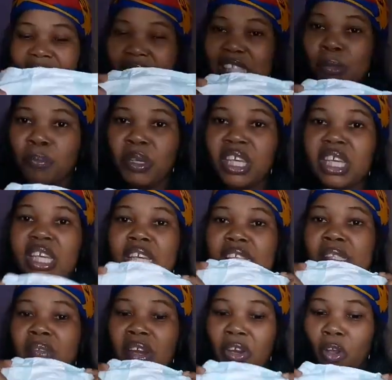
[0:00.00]
is big,
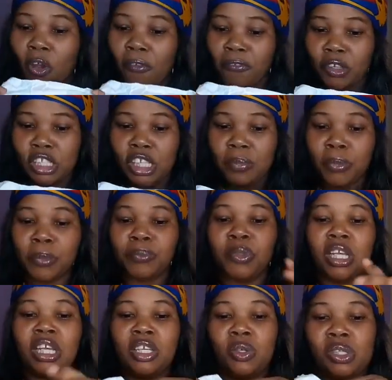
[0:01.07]
it's very comfortable.
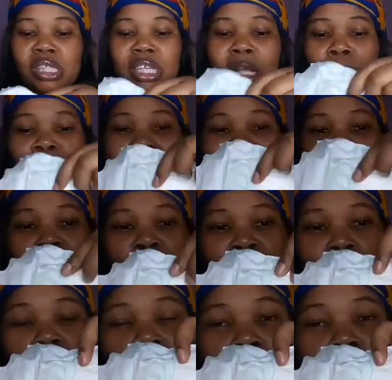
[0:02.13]
You see the padding for